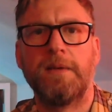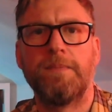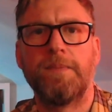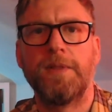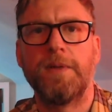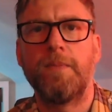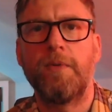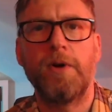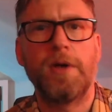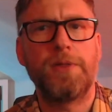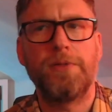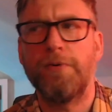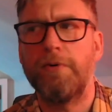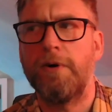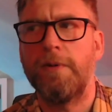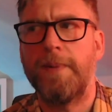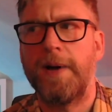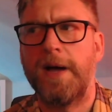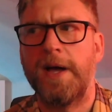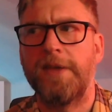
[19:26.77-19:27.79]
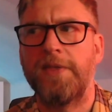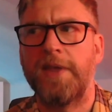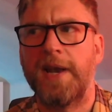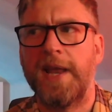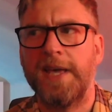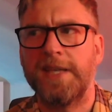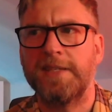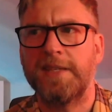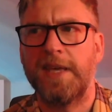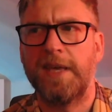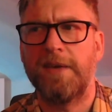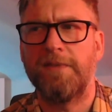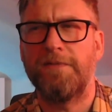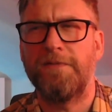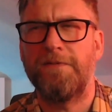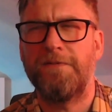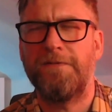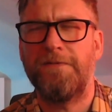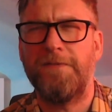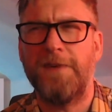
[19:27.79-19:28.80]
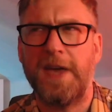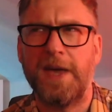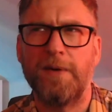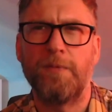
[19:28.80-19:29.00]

but the more I thought about it, the less it fit